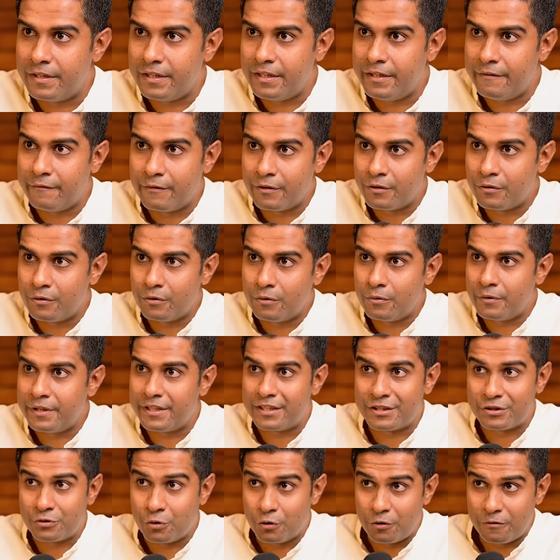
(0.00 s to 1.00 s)
even though it
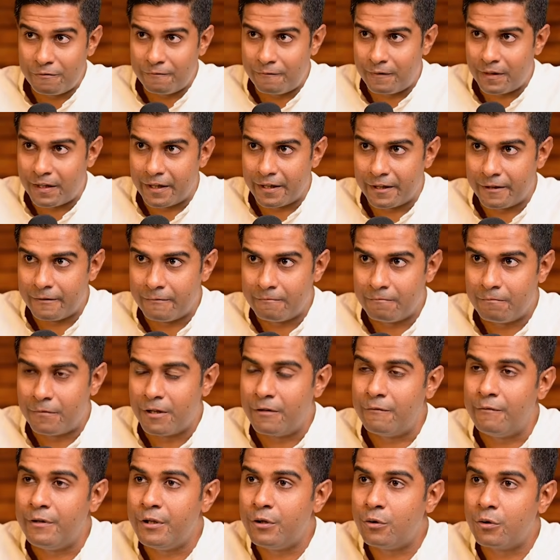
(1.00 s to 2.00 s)
is going to fly,
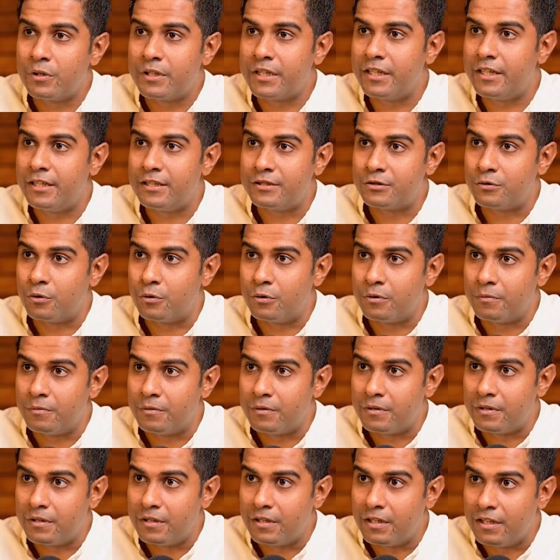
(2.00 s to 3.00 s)
but we know that it is going to
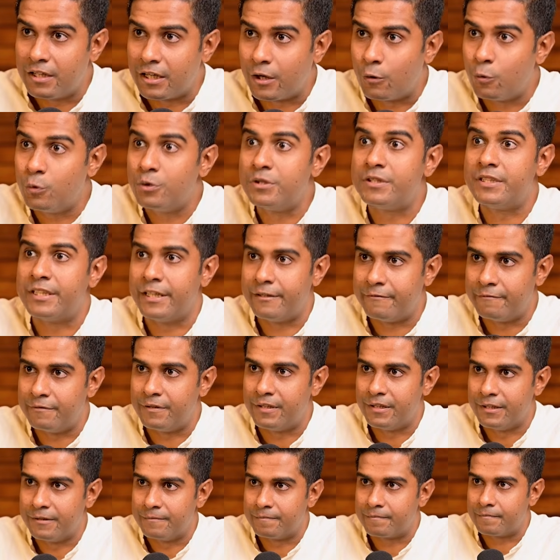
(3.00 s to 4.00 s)
ground
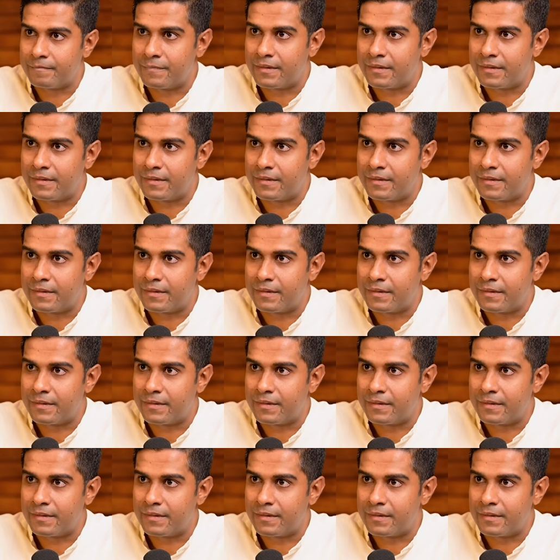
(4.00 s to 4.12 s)
safely.